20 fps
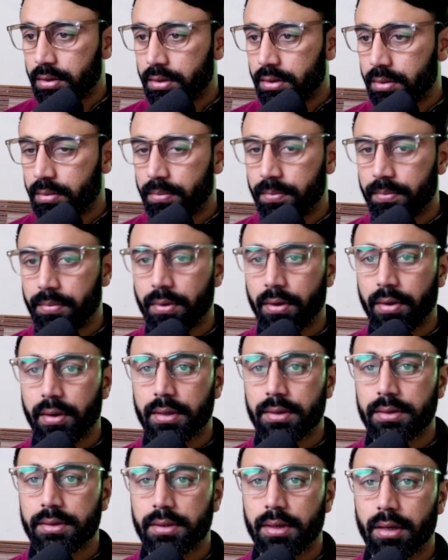product
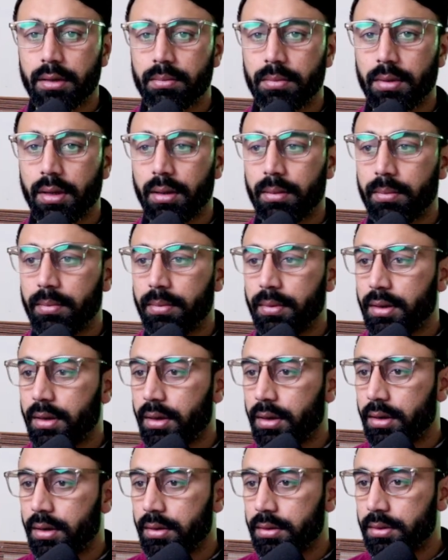sitemap, and
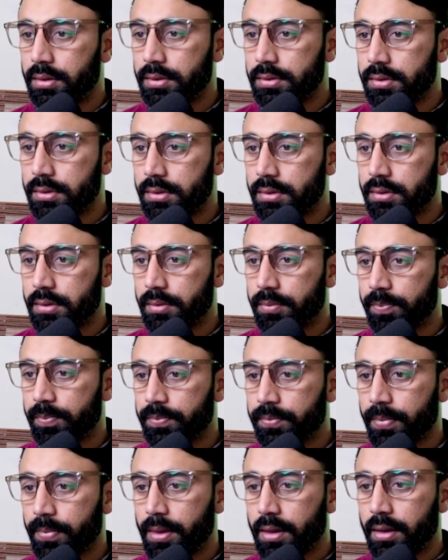this is
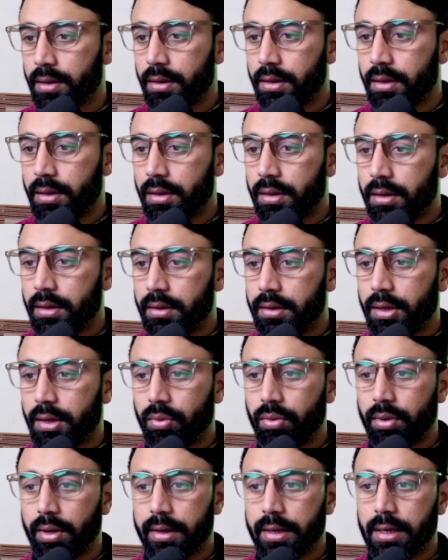now
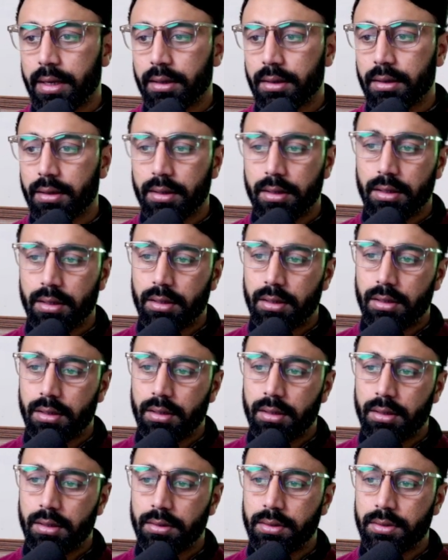again
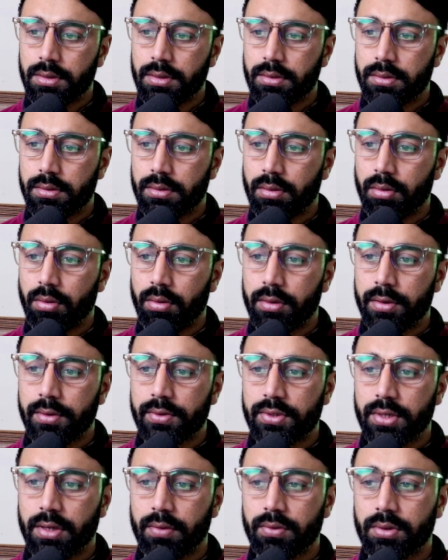this is order
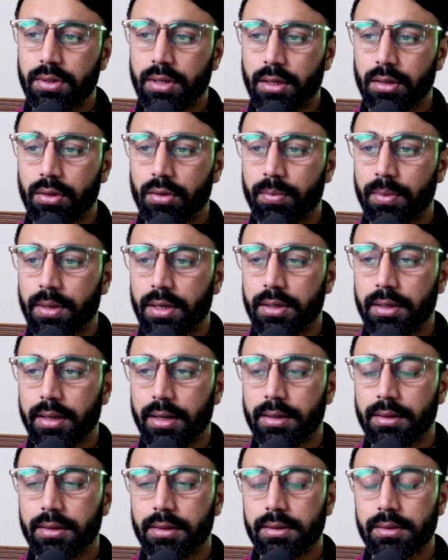received thank you page, and
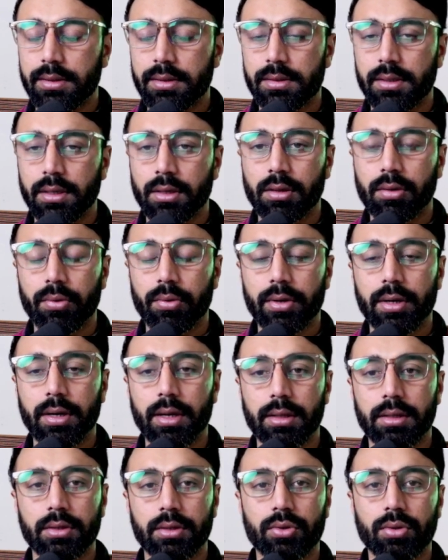this is included in
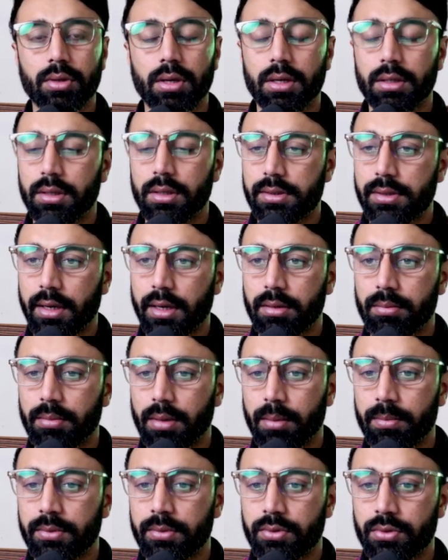the sitemap.
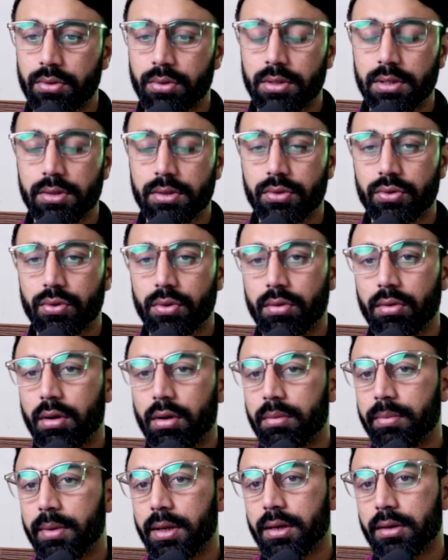So this should not be
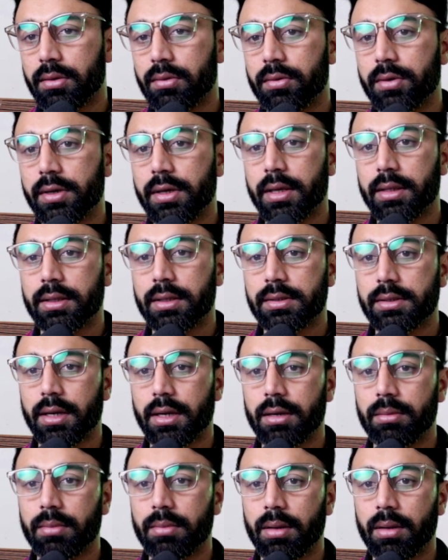included in the sitemap.